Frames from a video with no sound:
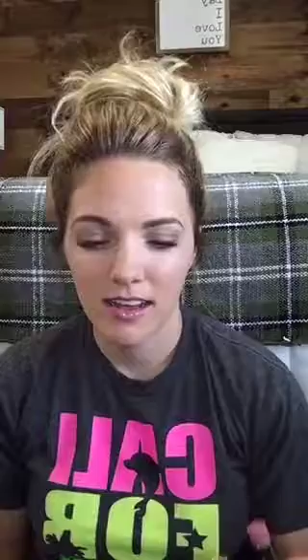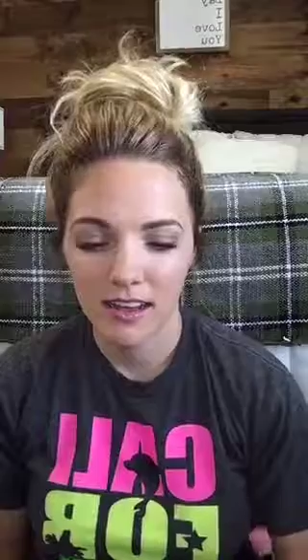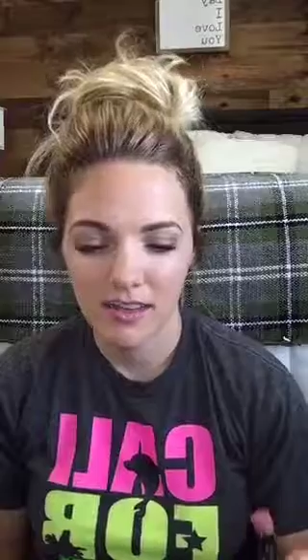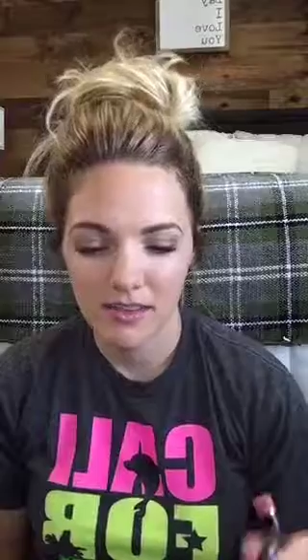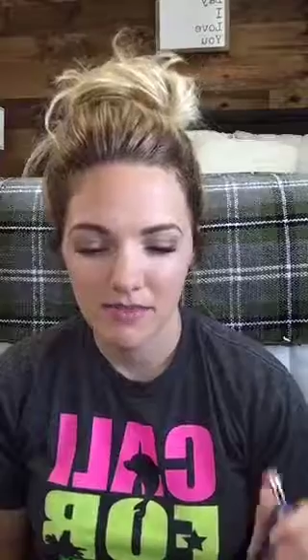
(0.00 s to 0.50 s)

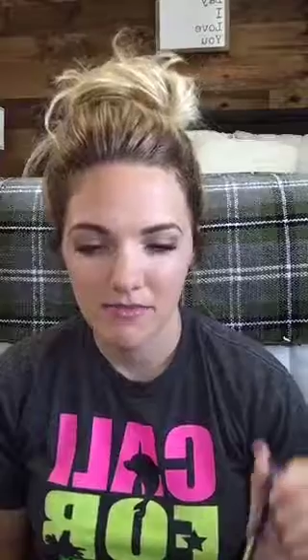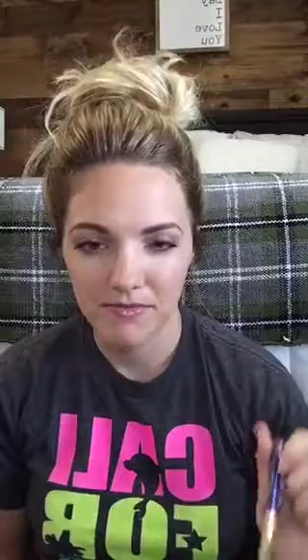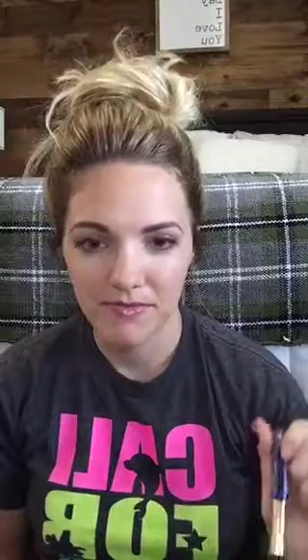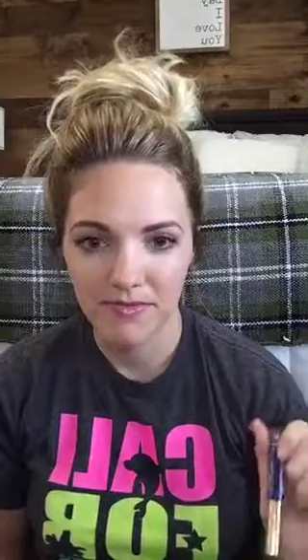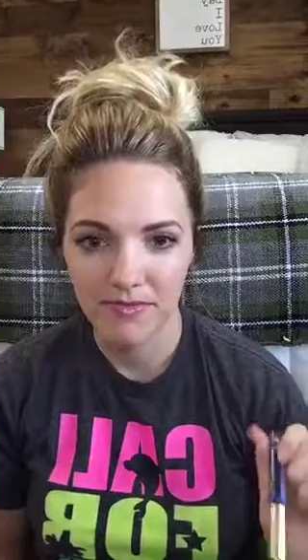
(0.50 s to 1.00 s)
Um,
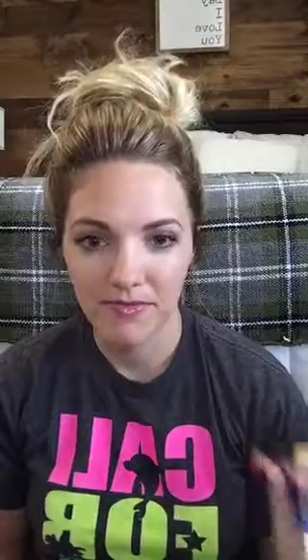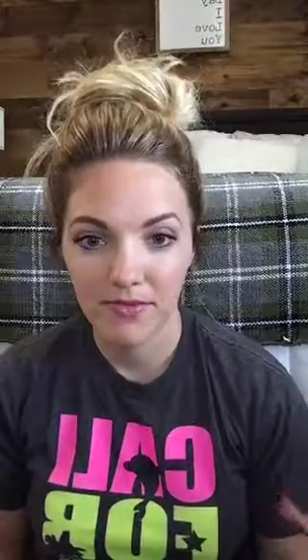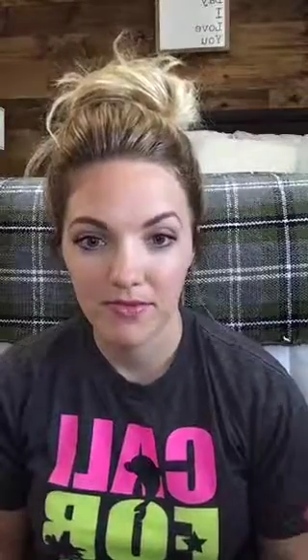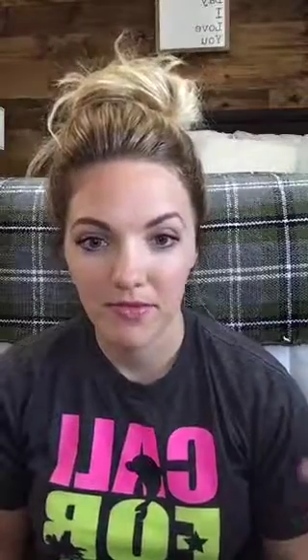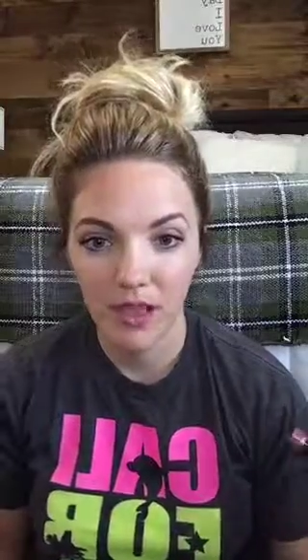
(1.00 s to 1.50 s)

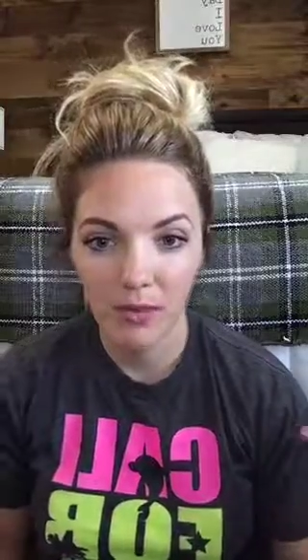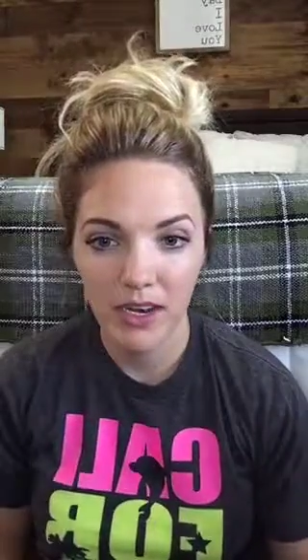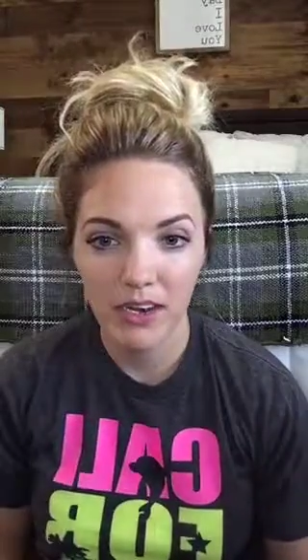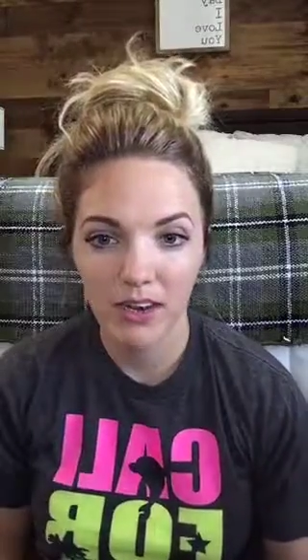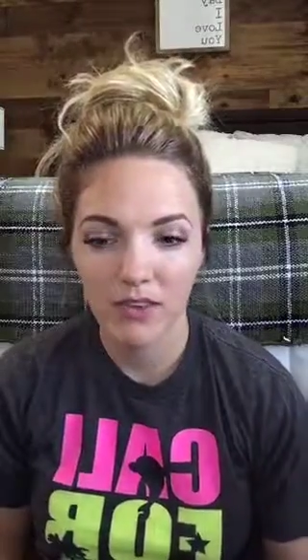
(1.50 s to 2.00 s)
let
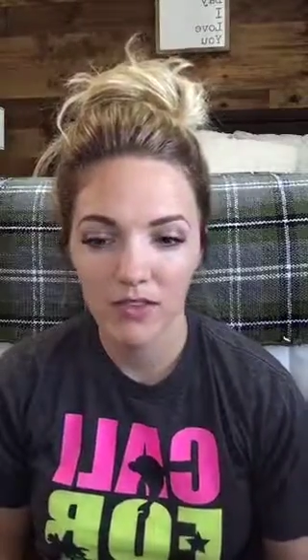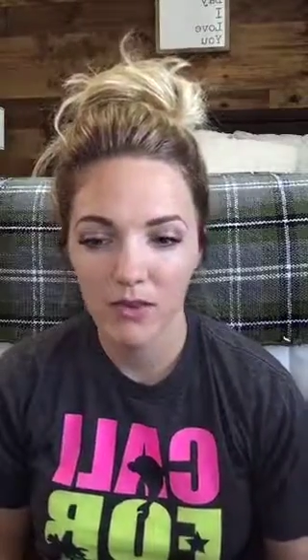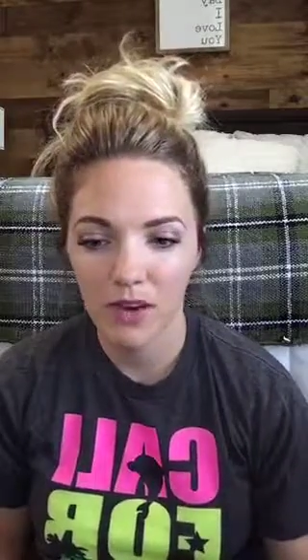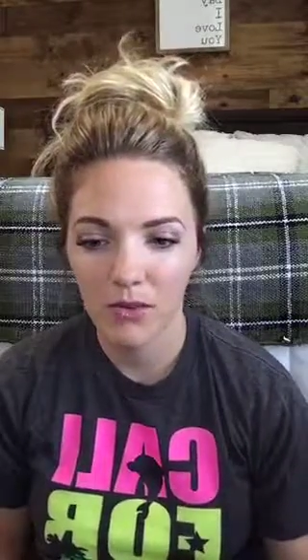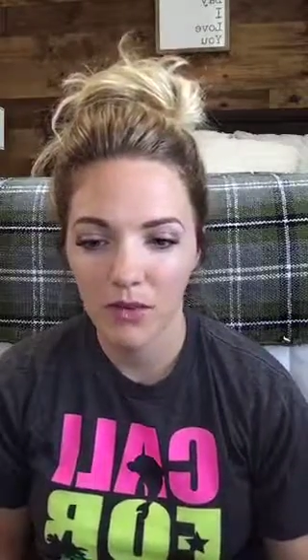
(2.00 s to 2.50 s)
me know if
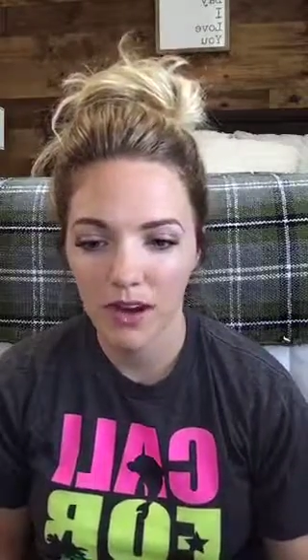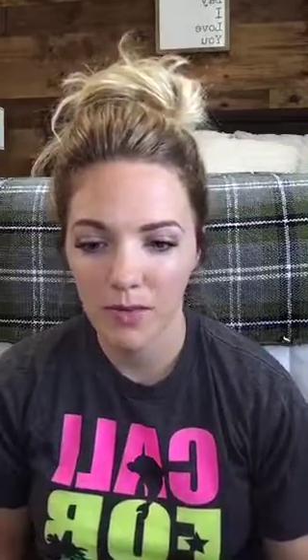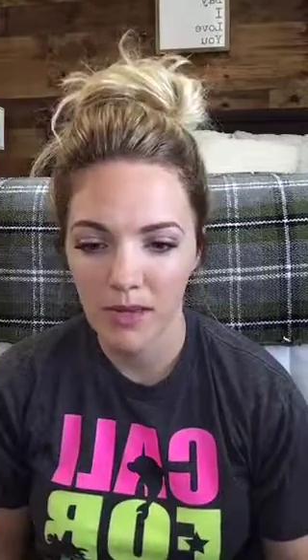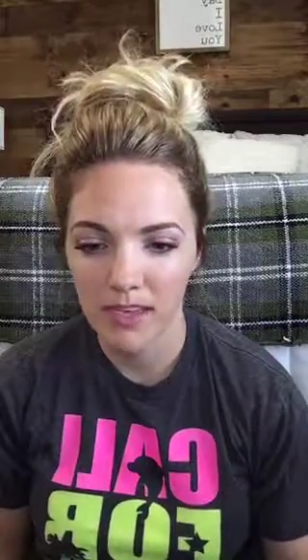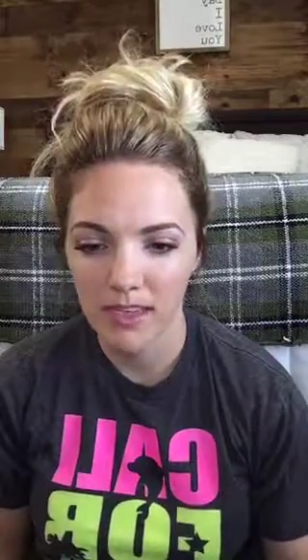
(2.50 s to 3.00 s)
you want to
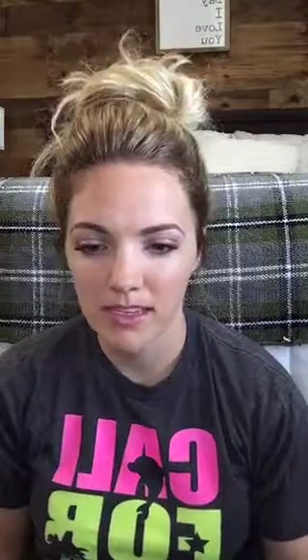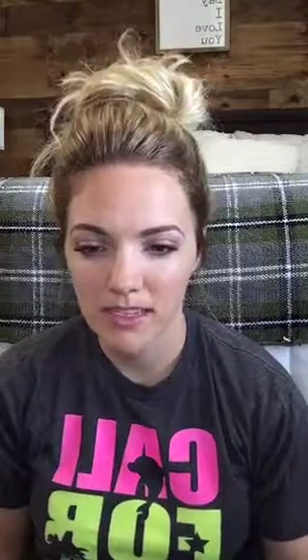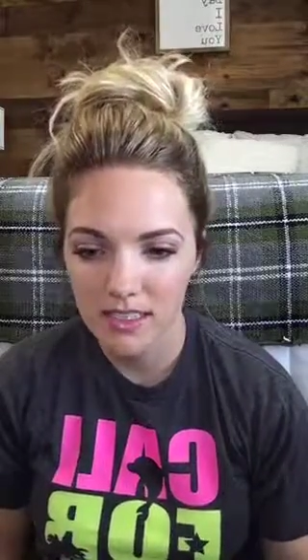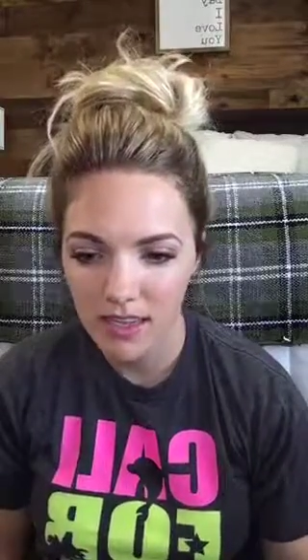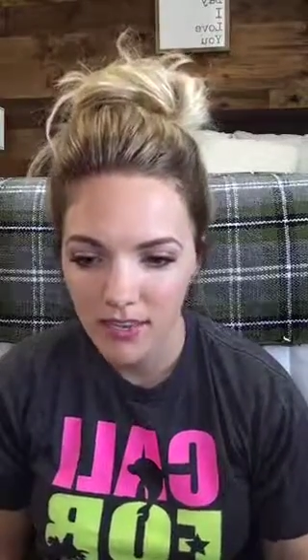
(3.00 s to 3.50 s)
order
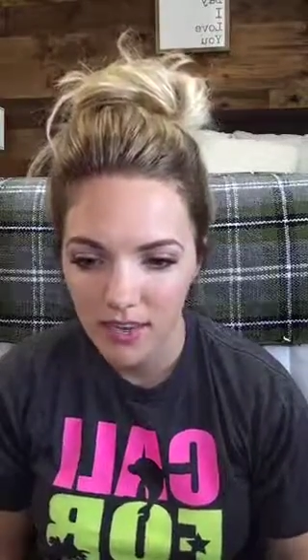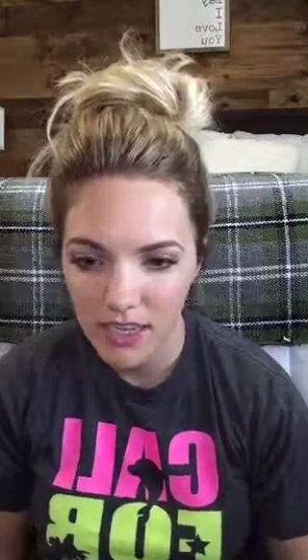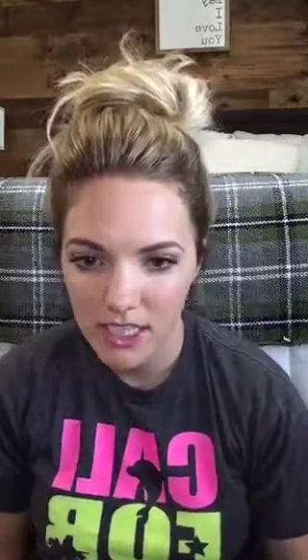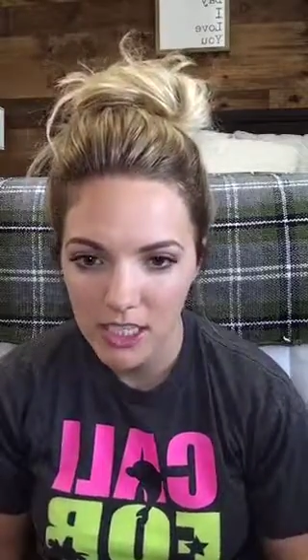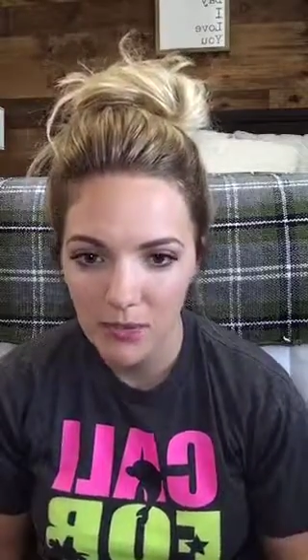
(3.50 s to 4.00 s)
because I've got
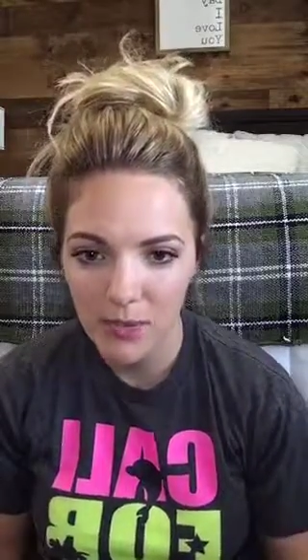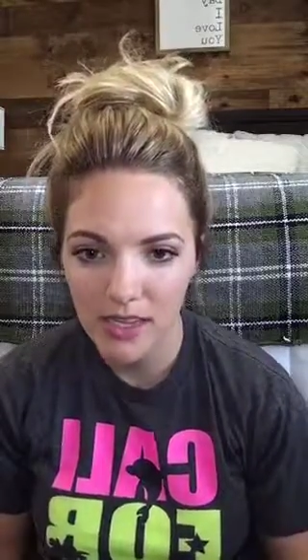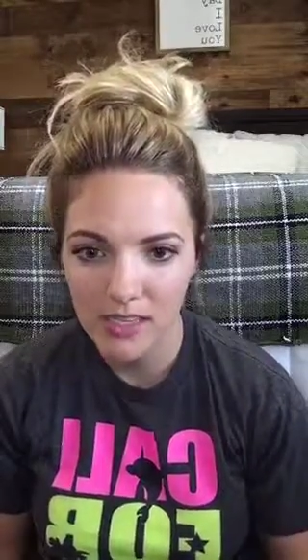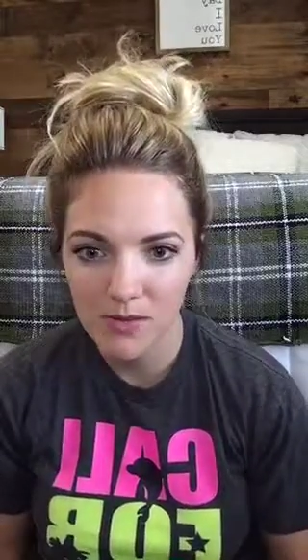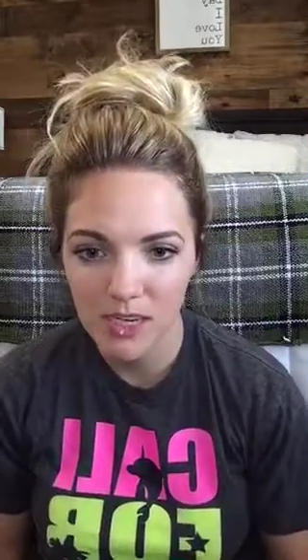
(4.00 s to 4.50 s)
to ship
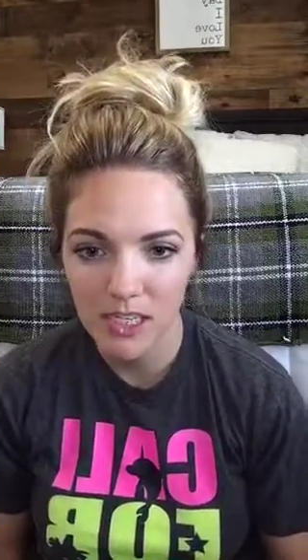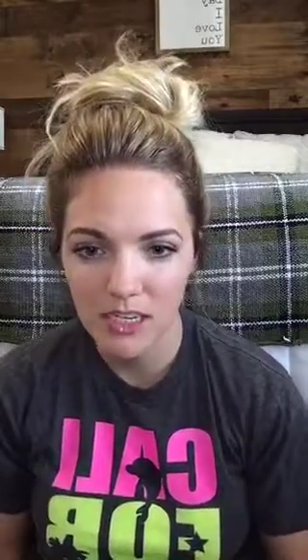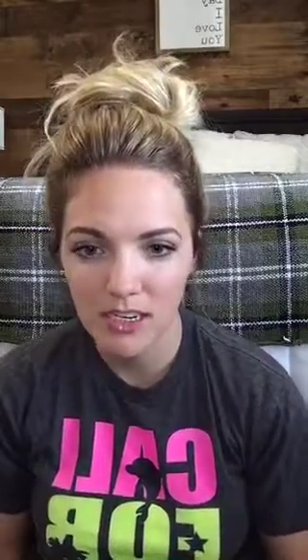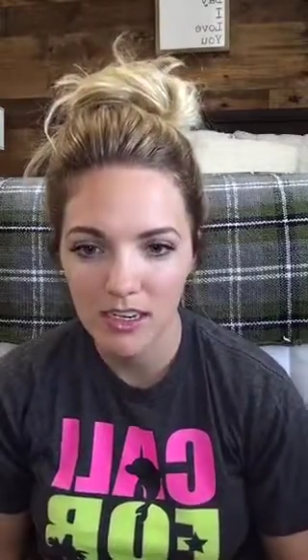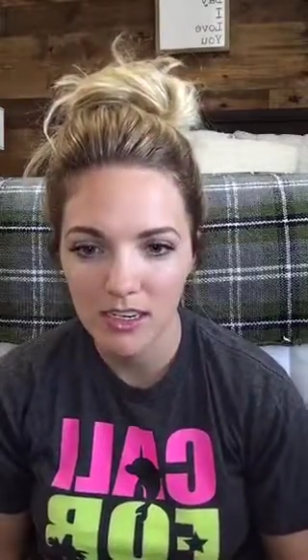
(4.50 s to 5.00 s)
it to make
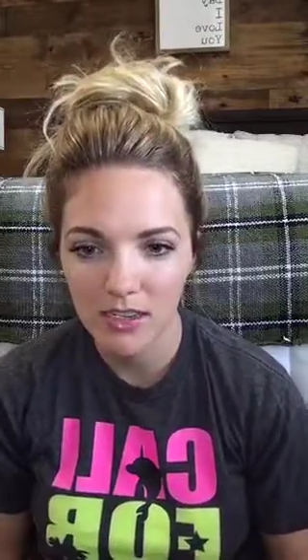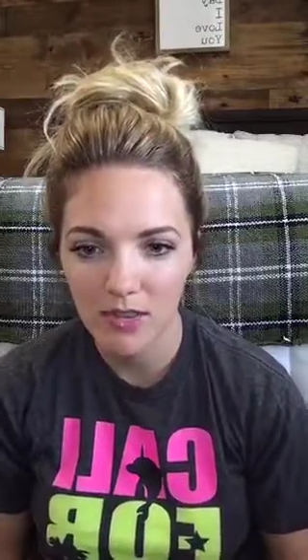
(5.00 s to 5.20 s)
sure